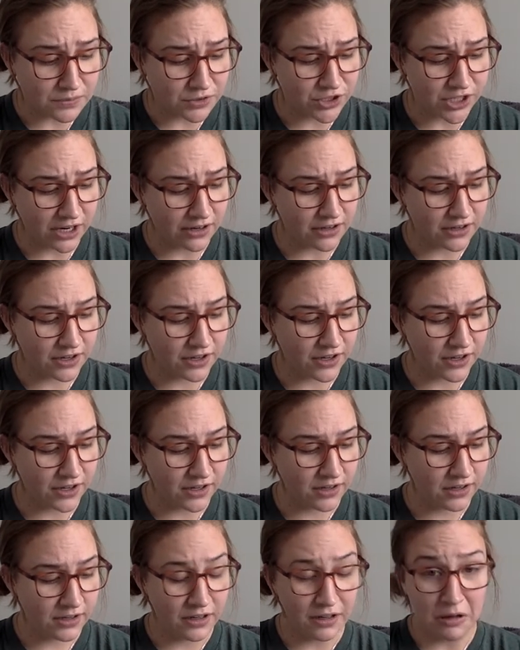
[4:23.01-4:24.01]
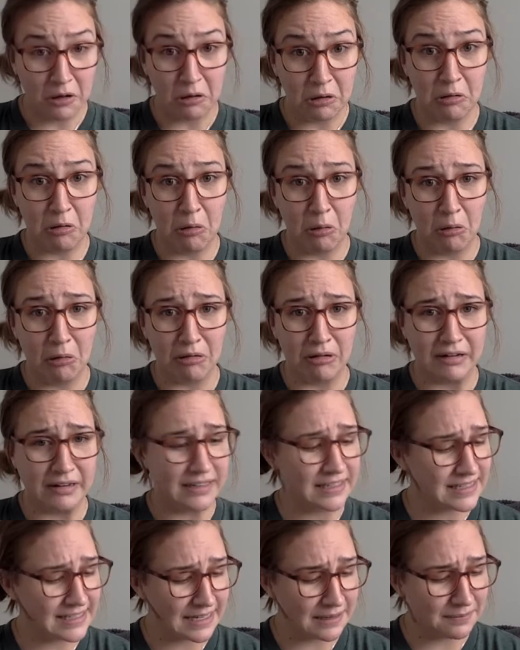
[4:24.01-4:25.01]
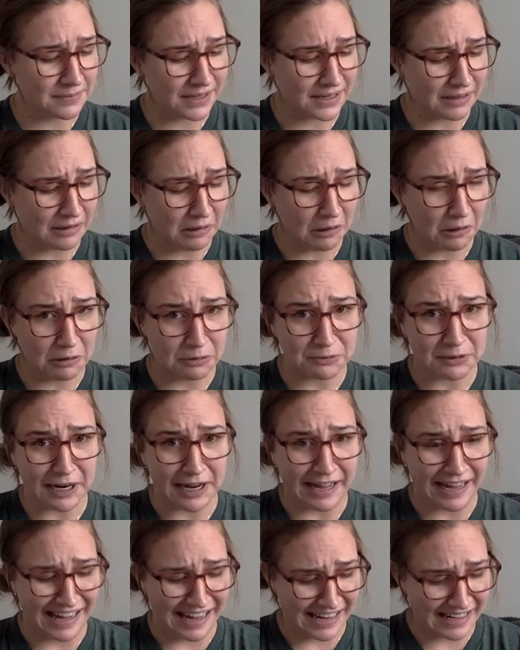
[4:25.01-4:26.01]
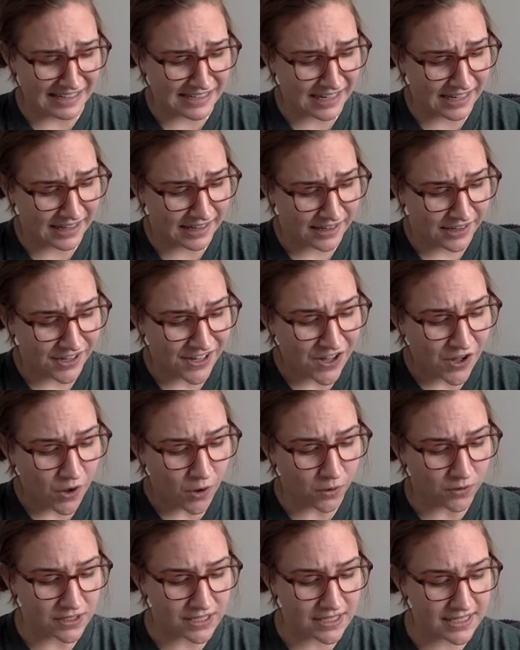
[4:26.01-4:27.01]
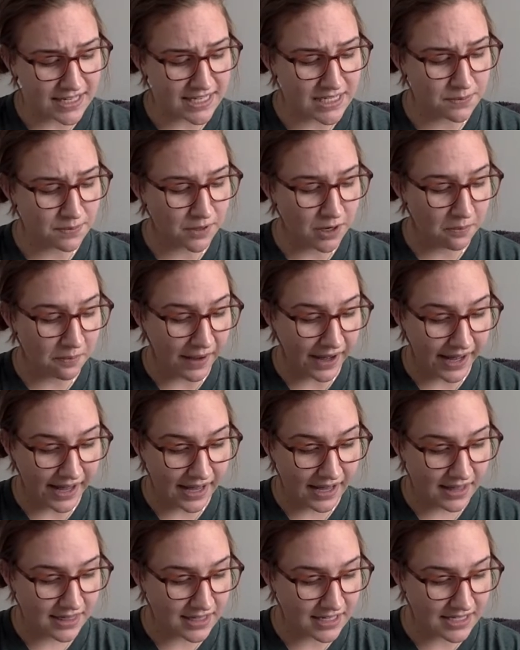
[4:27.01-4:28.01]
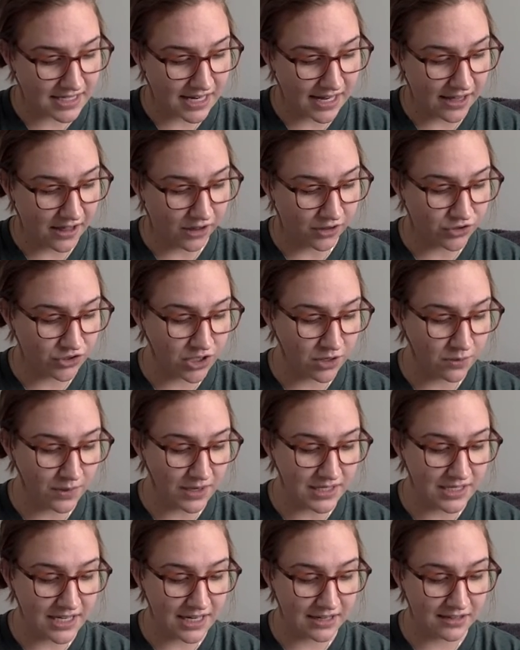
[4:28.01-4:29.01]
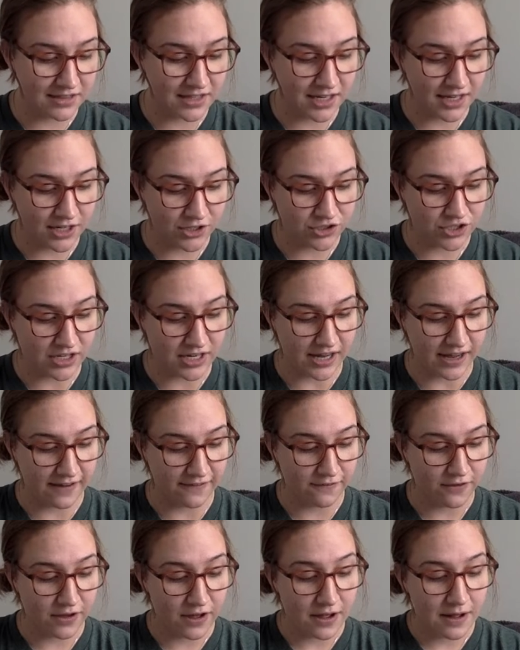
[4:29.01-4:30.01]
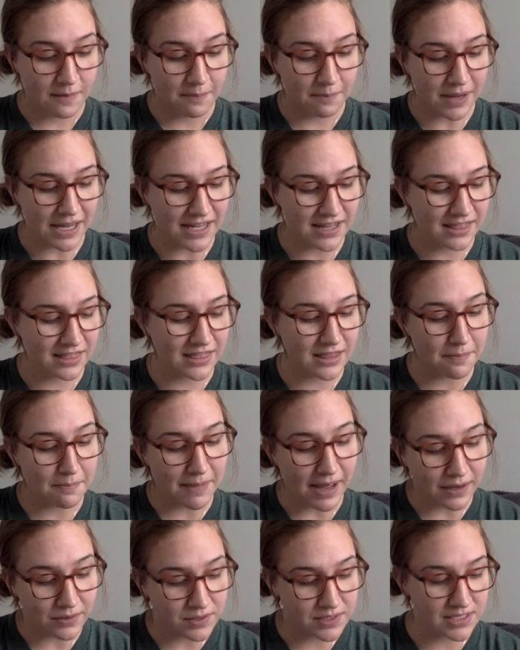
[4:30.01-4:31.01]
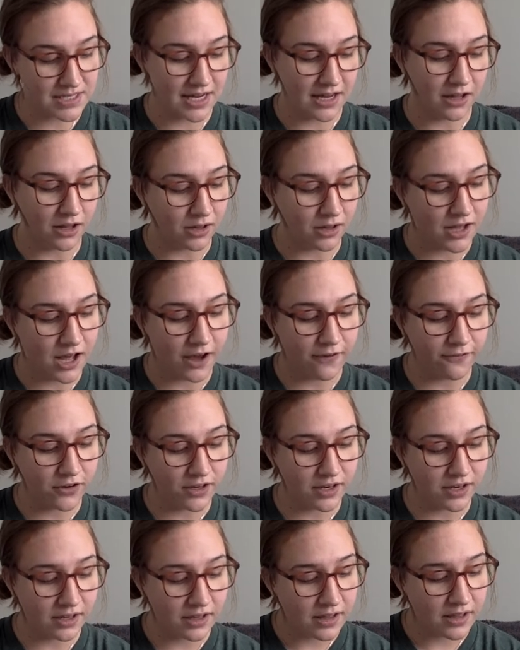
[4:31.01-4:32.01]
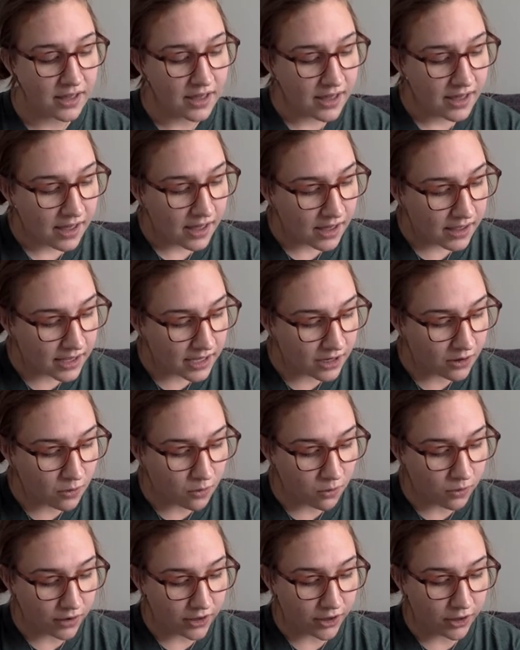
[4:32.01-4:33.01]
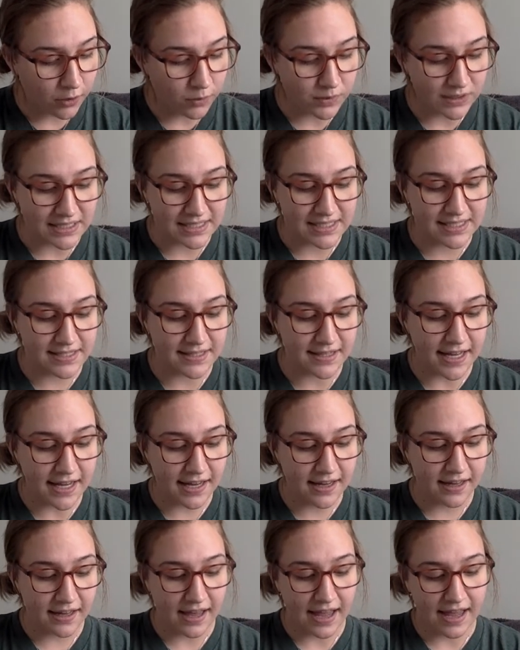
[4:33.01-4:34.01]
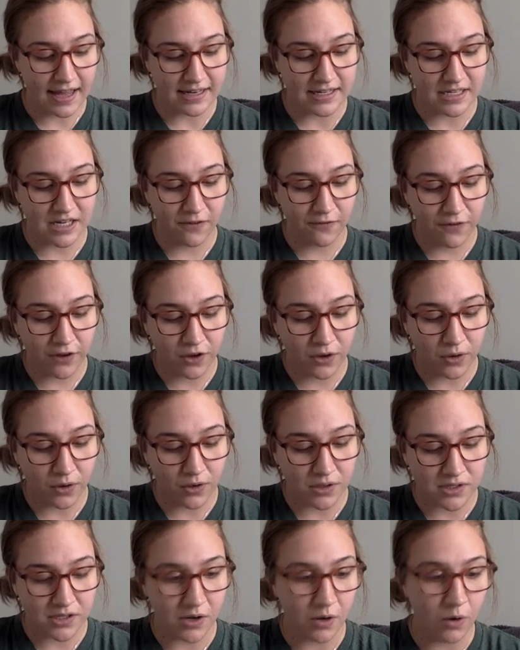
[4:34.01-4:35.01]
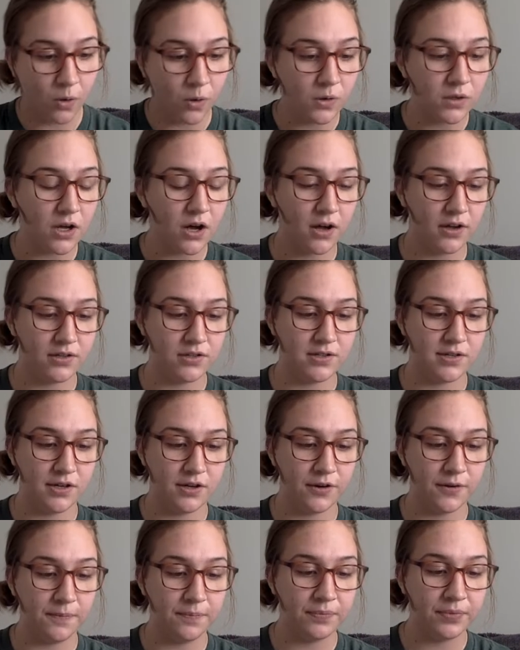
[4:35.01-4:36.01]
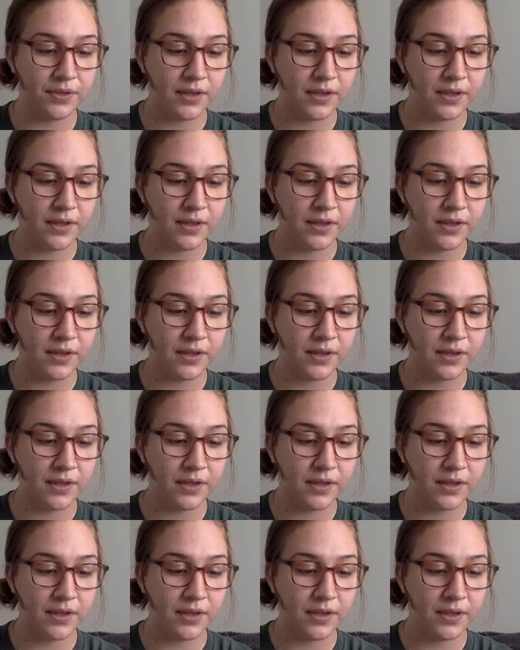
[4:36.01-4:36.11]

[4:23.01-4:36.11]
shouted Cook. "Gore!" said Mig. "All right." Holding Despereaux by the tail, she went to get the kitchen knife, but the mouse tail, covered in oil, was slick and difficult to hold on to.